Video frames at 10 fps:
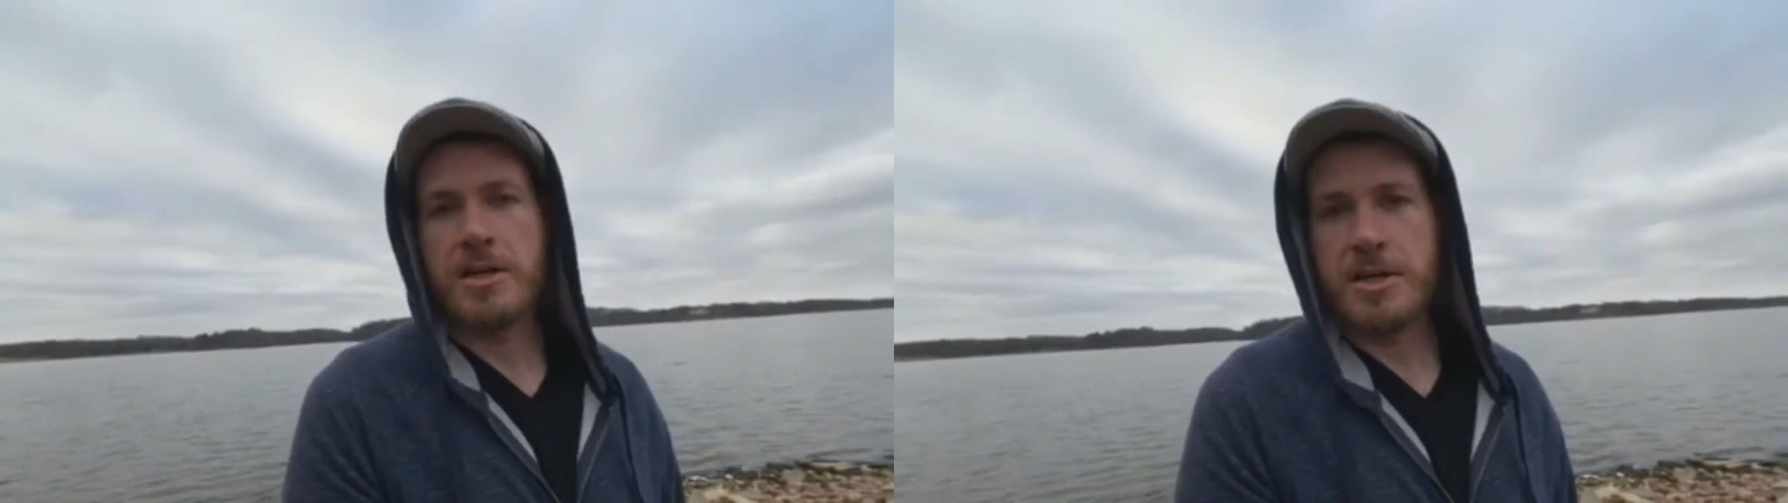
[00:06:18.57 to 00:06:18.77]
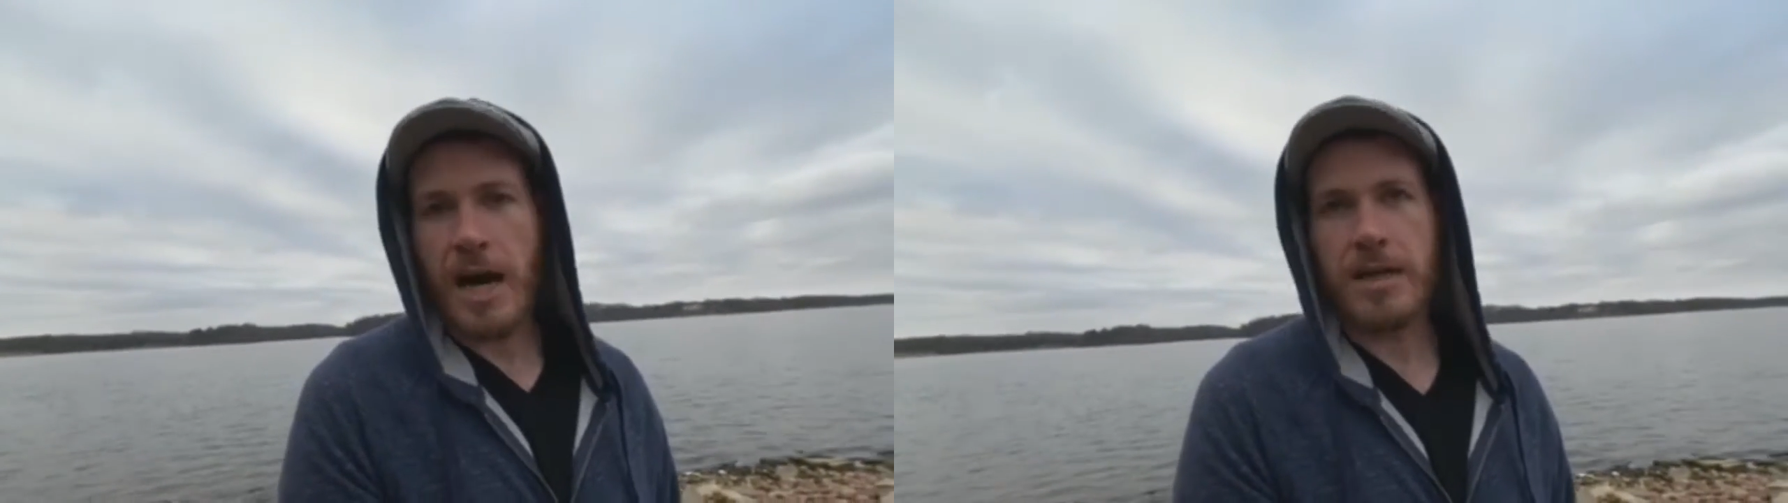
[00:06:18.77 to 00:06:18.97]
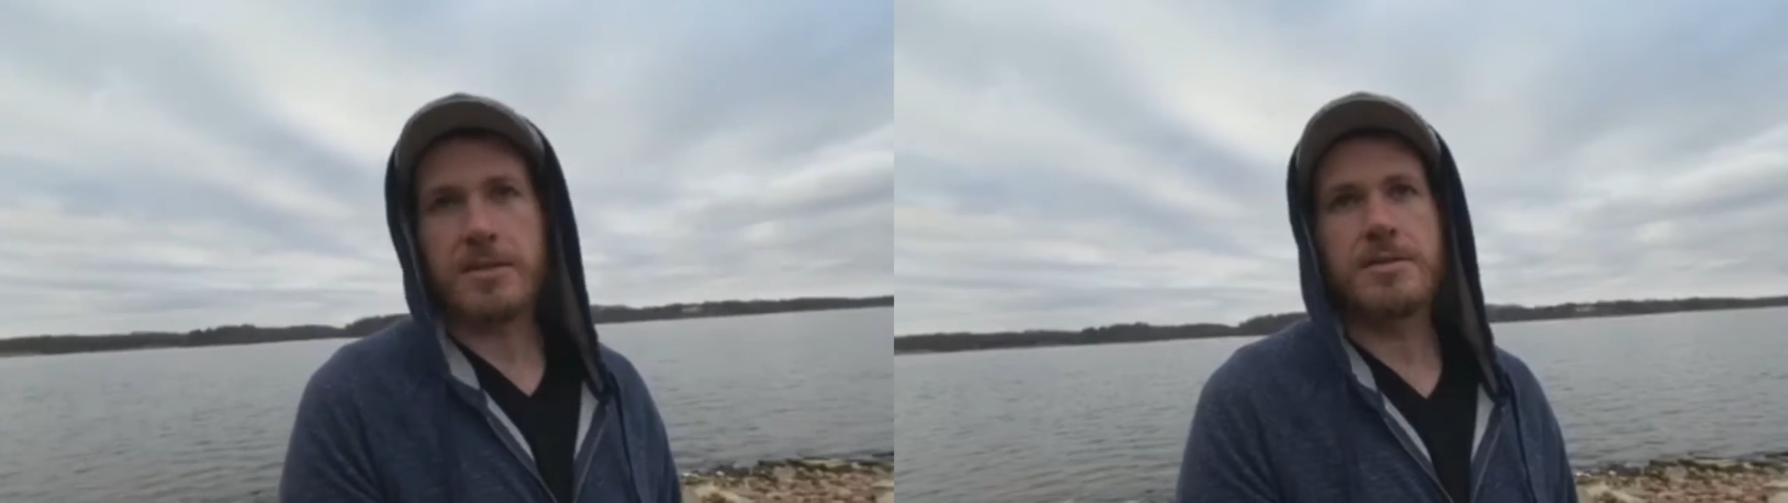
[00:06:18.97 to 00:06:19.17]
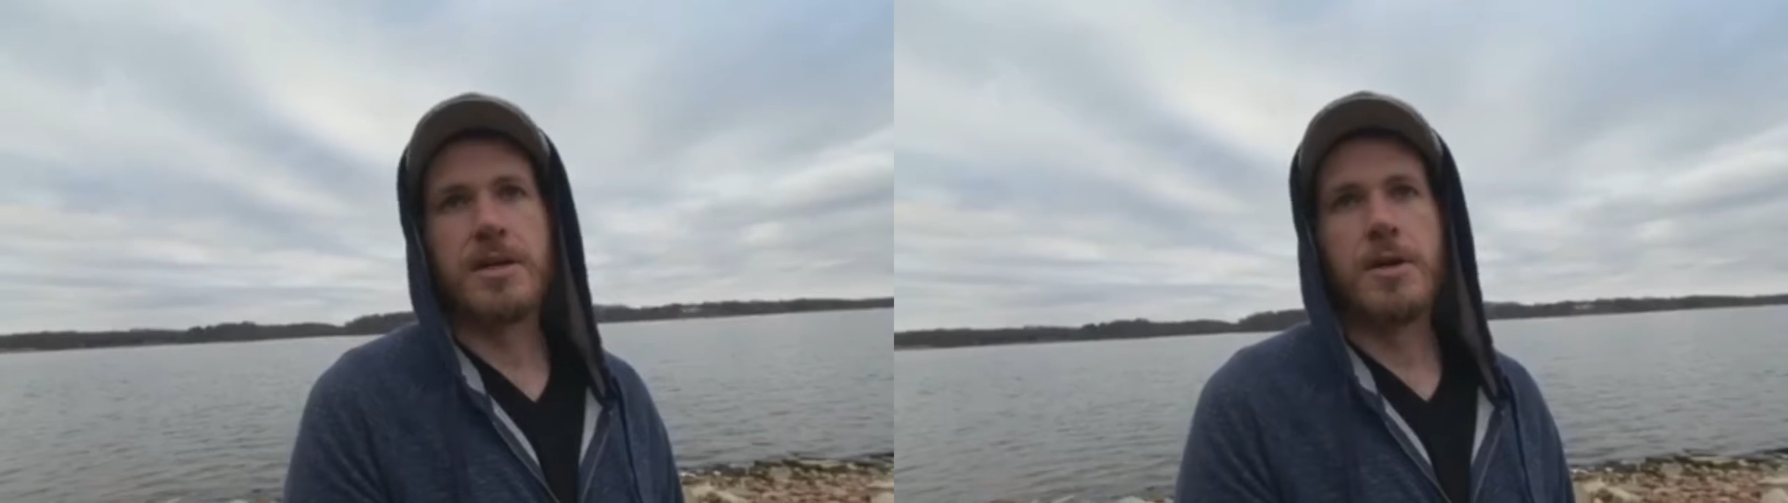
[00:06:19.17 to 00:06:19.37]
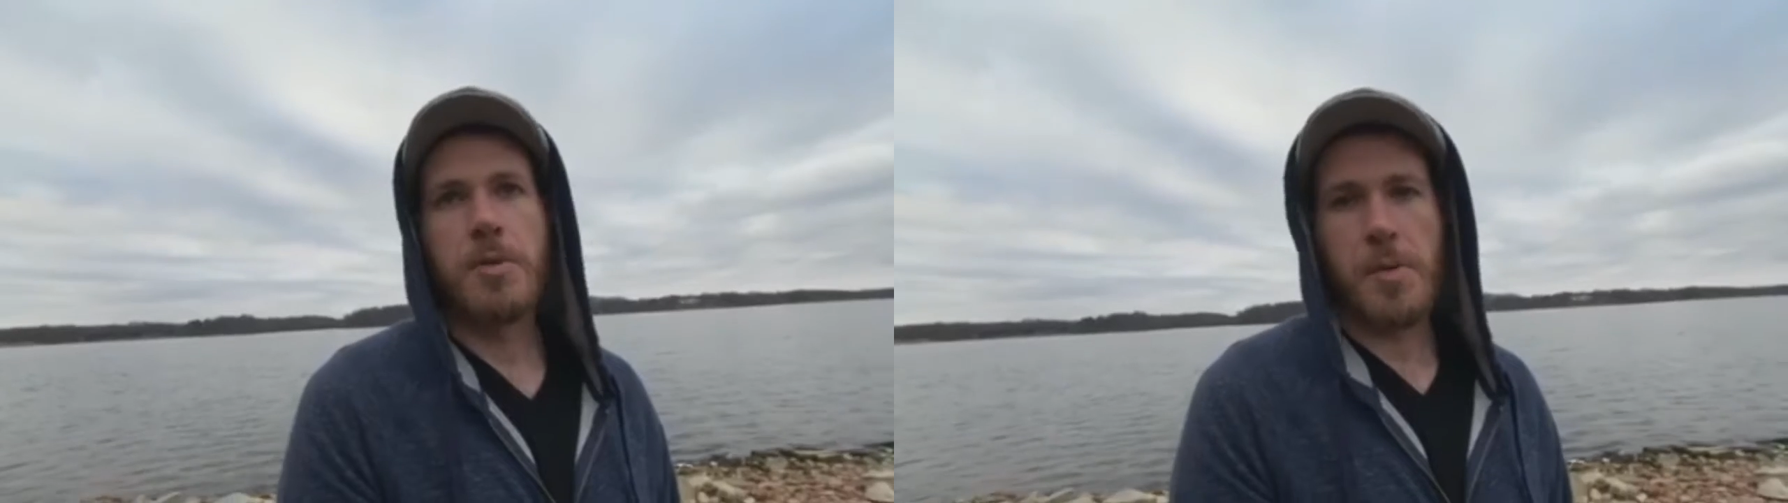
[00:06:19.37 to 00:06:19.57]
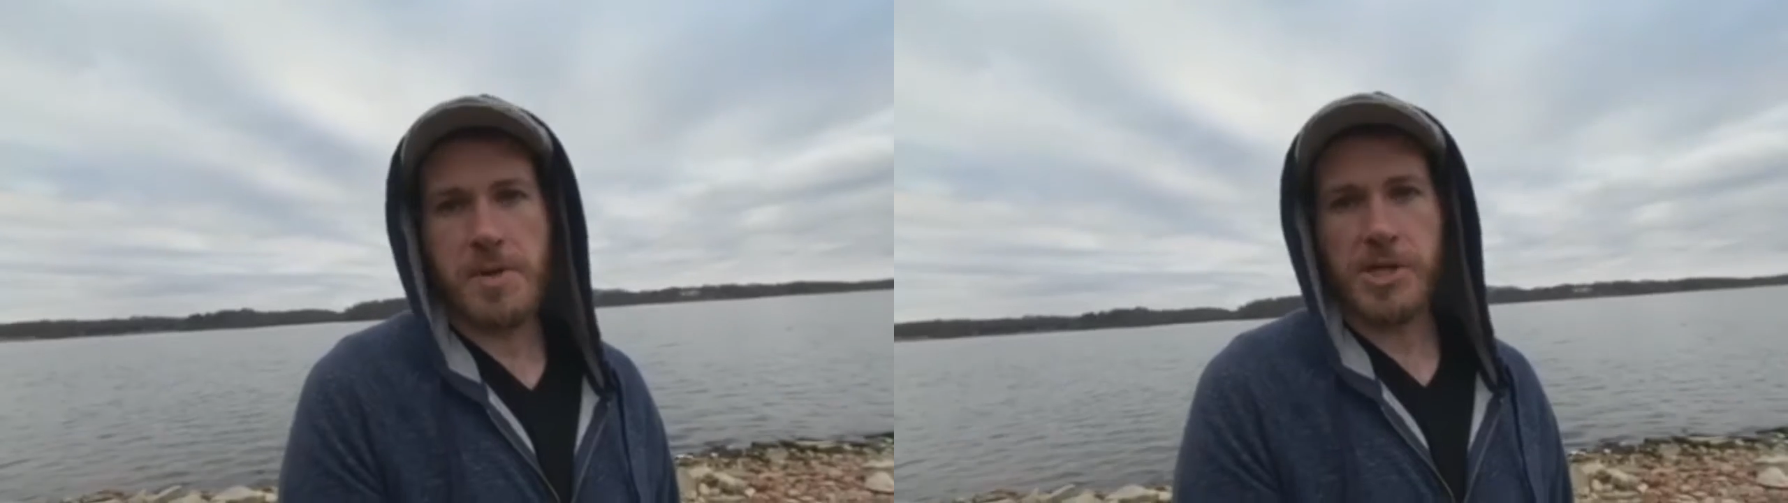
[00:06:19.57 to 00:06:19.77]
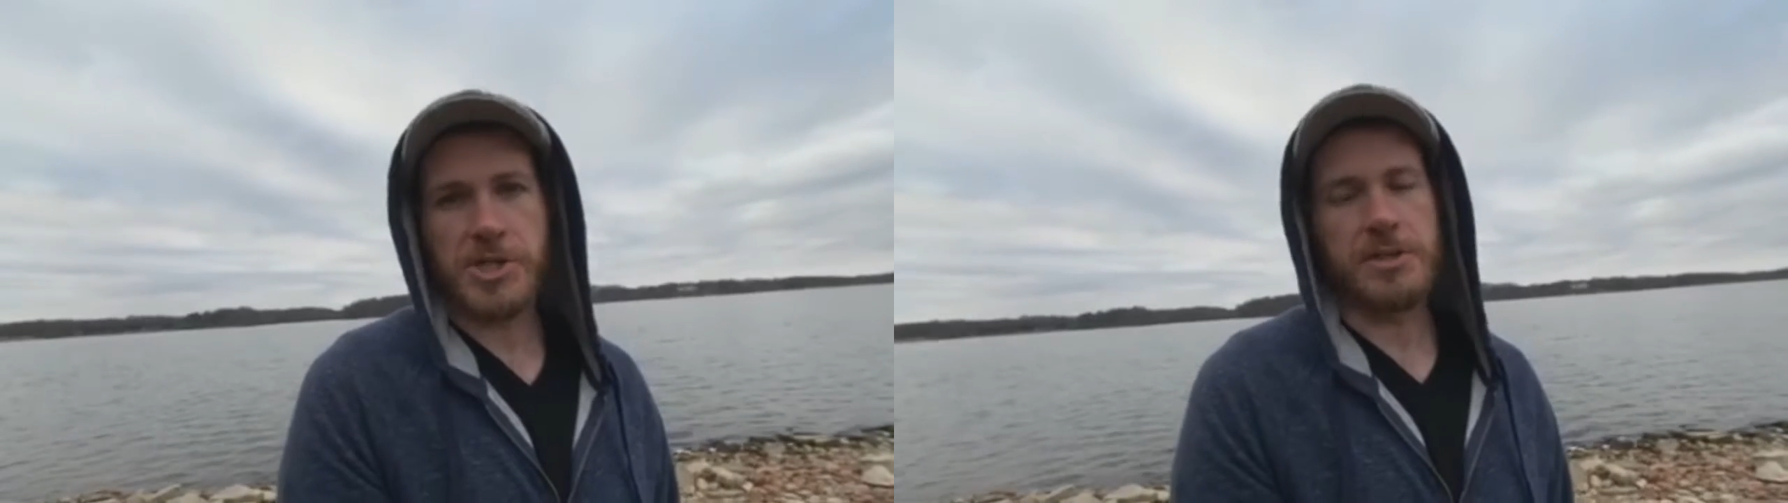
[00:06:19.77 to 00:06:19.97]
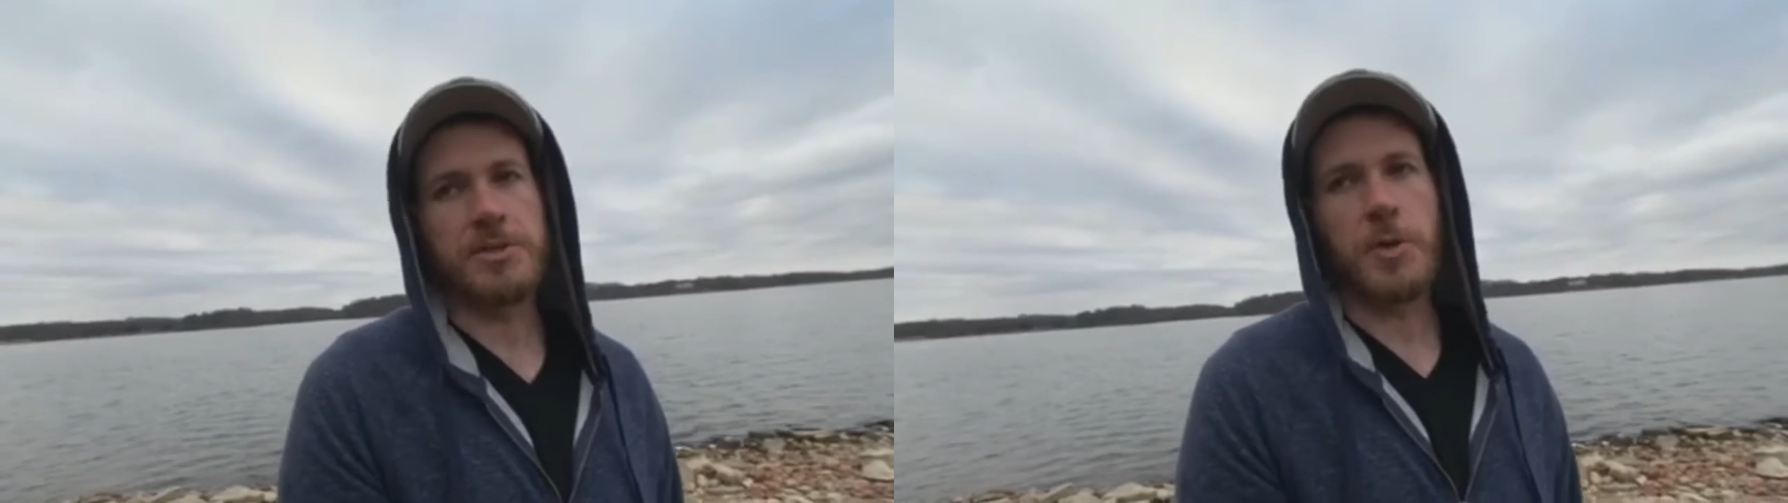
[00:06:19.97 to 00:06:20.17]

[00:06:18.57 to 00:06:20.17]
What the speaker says: gotten permission